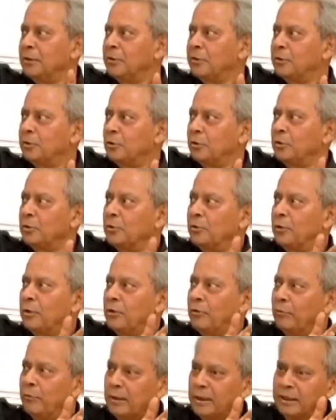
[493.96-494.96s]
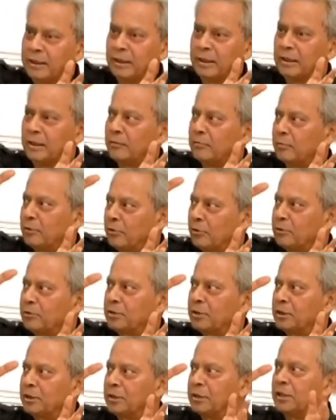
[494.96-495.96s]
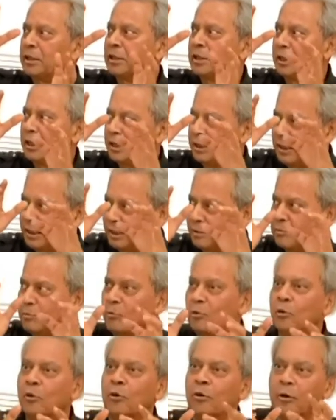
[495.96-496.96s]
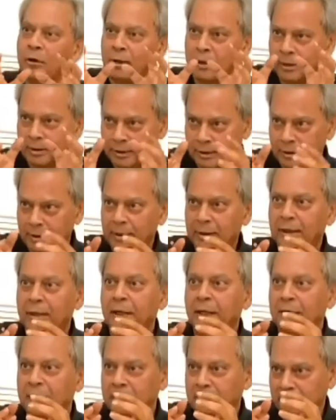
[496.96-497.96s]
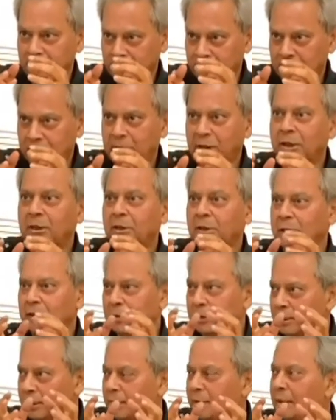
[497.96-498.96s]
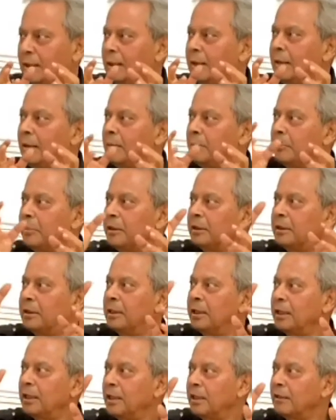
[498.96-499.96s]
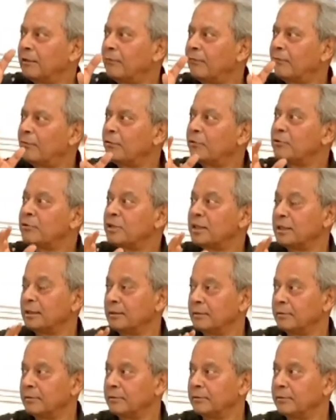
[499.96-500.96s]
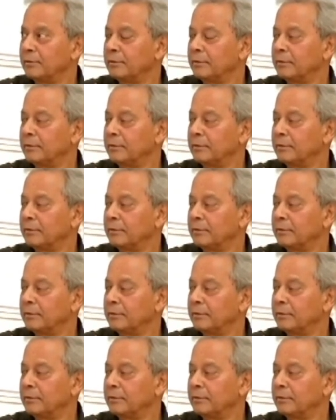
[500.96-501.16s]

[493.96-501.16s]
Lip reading: So when they come closer, they get more, get thicker, but they are frozen.